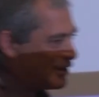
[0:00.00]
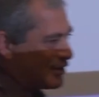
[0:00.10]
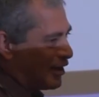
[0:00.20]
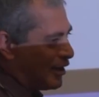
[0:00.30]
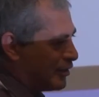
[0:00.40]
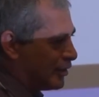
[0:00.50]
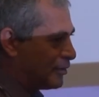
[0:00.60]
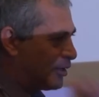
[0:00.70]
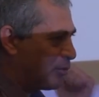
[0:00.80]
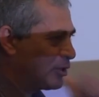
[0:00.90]
side,
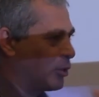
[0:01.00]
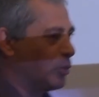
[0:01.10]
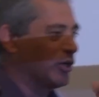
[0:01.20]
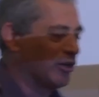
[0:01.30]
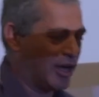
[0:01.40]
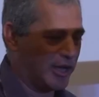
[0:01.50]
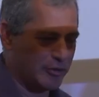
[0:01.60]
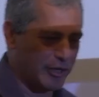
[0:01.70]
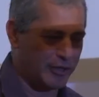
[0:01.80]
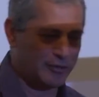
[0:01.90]
and by the way, we're
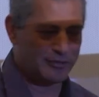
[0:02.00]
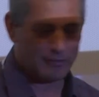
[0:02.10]
hiring,